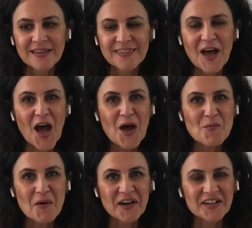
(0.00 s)
The
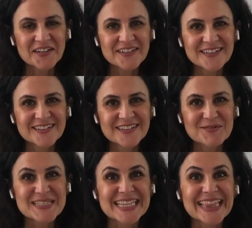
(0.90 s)
hot water
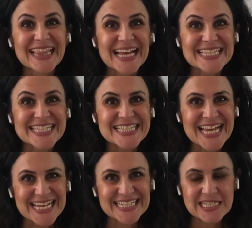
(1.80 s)
was less
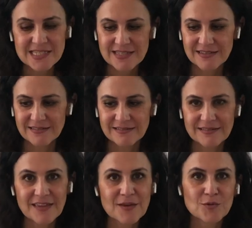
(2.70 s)
dense
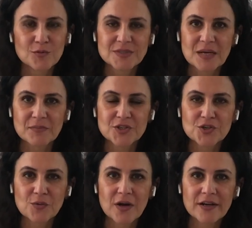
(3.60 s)
than the room
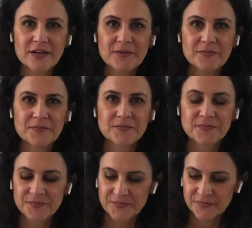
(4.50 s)
temperature water
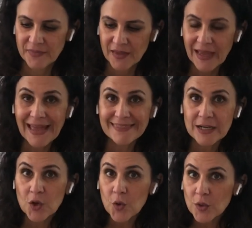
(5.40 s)
and the
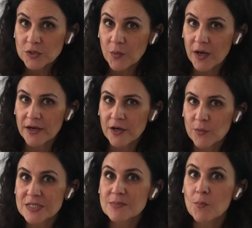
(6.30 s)
cold water
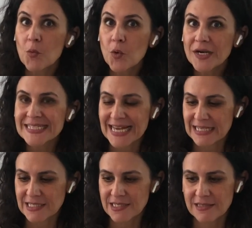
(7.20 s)
was more
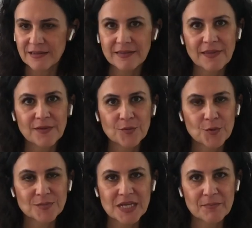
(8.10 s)
dense than the
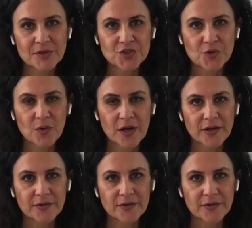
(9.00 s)
room temperature water.